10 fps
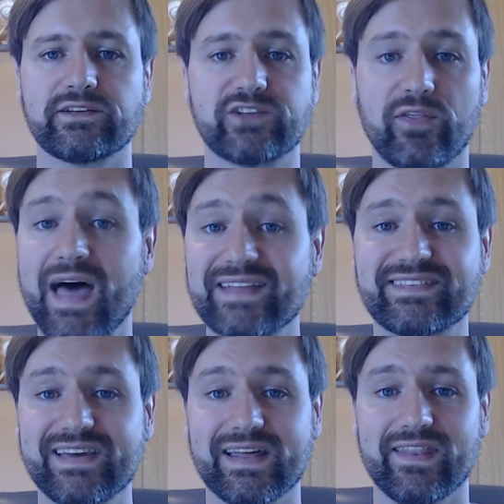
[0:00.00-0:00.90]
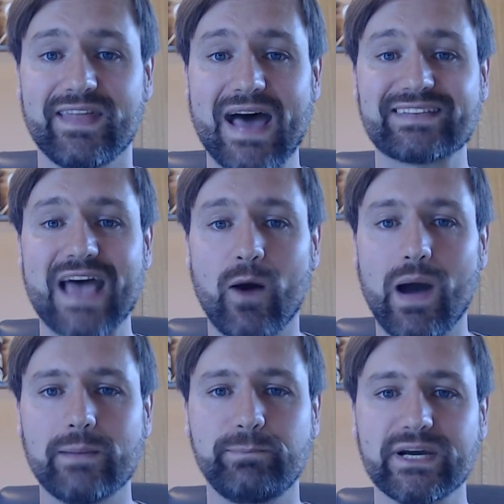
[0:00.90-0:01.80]
So that's it. That's how
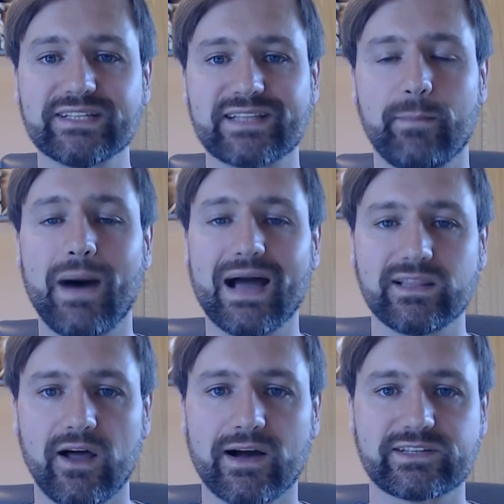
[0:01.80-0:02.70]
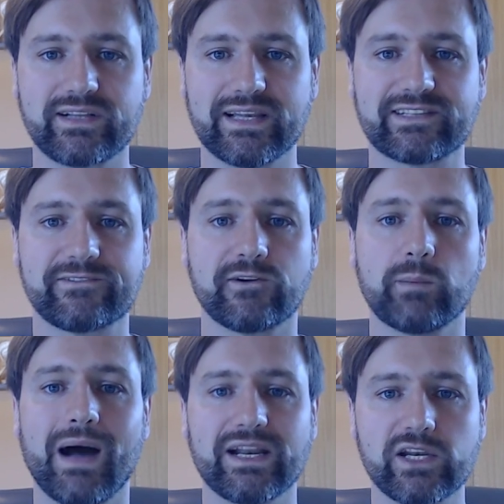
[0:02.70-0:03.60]
I built my launch list for
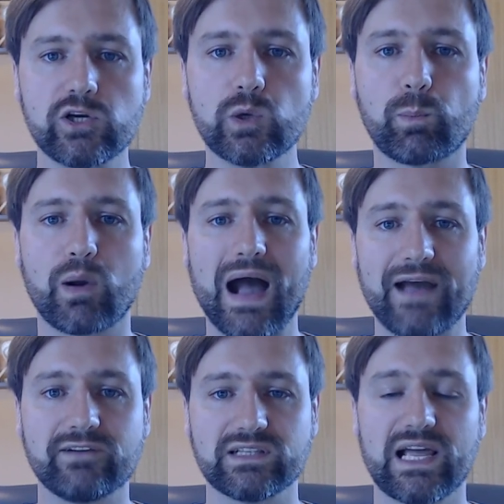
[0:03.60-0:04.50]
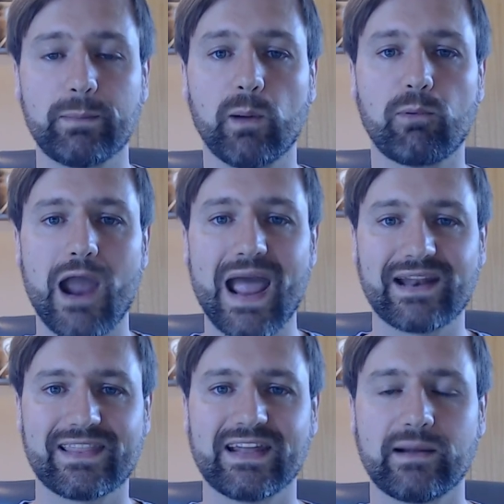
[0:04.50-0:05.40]
my new private label
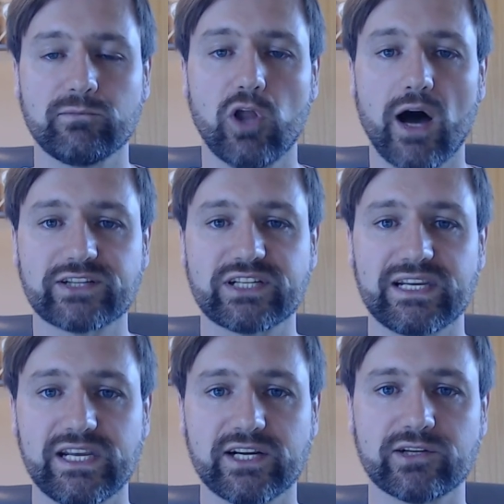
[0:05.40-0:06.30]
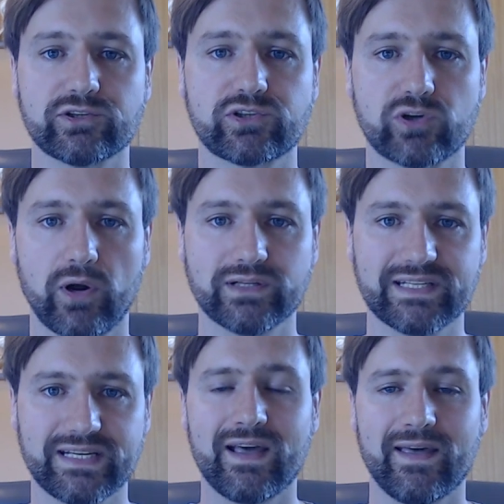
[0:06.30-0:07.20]
brand that I'm launching here shortly.